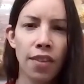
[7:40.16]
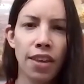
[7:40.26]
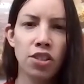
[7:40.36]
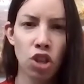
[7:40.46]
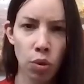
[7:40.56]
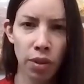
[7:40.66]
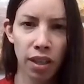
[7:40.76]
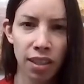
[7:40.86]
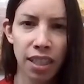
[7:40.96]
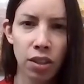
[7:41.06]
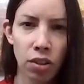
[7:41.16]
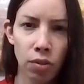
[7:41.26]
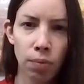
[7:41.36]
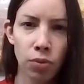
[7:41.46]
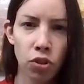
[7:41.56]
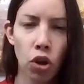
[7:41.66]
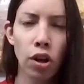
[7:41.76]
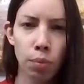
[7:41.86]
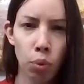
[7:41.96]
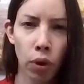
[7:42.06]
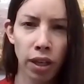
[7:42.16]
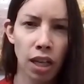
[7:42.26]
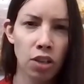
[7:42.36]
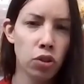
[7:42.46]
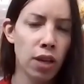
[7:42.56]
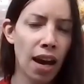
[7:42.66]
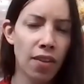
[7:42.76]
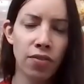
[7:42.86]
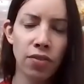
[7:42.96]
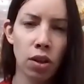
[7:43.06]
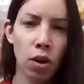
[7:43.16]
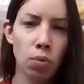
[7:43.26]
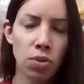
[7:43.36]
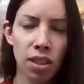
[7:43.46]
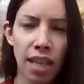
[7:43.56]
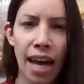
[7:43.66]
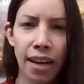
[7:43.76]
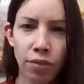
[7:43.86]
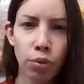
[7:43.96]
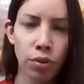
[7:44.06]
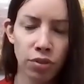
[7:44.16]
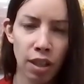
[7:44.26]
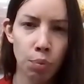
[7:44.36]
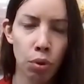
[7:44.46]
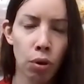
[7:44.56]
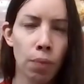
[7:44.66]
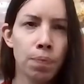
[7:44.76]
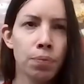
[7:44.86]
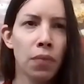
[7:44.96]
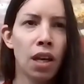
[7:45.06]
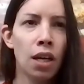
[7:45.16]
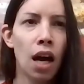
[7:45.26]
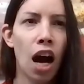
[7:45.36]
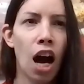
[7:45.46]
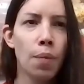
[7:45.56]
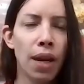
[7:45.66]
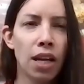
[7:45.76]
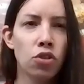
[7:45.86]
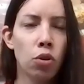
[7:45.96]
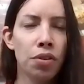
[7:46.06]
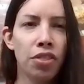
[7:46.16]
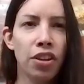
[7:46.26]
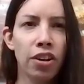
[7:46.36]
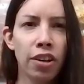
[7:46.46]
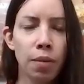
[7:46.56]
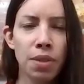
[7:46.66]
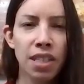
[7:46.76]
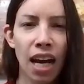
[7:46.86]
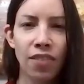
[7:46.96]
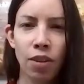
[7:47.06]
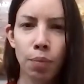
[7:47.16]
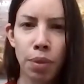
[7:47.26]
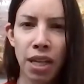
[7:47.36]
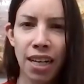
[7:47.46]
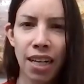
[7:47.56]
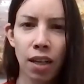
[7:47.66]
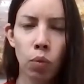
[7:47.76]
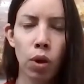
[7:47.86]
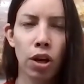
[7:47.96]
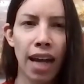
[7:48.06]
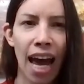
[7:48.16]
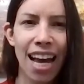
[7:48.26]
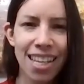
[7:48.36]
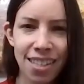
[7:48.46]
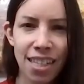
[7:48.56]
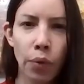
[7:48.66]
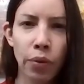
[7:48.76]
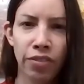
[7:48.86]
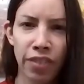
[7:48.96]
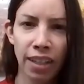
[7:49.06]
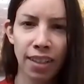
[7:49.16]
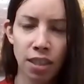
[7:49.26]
They started with a cleaner starting point. And so you have, you know, Solana, for example. And so Ethereum is kind of competing where it has the network effect.